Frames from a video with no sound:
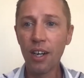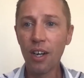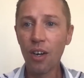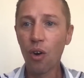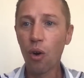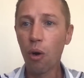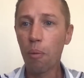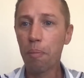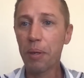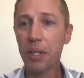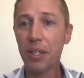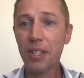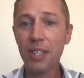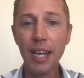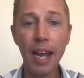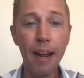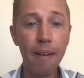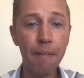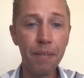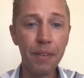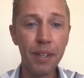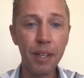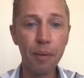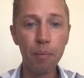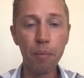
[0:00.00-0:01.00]
or
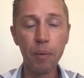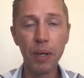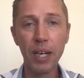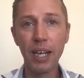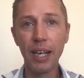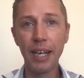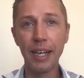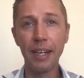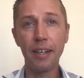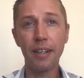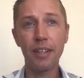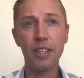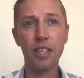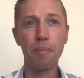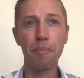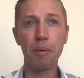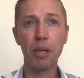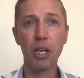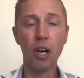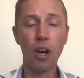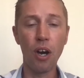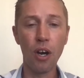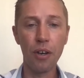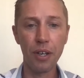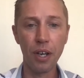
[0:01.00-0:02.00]
pretending we're linked to
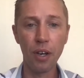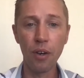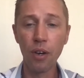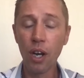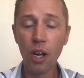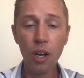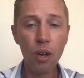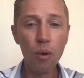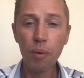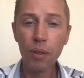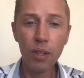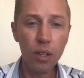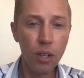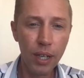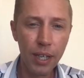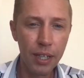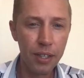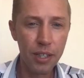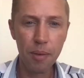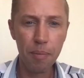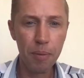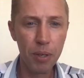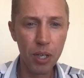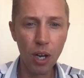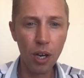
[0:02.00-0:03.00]
Bernardo. We're not linked
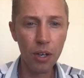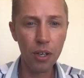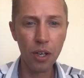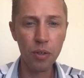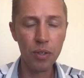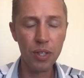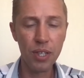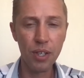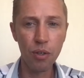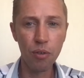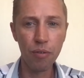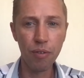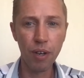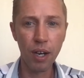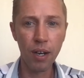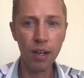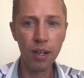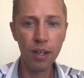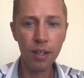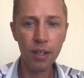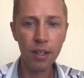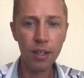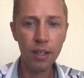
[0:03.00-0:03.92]
to Bernardo Silva.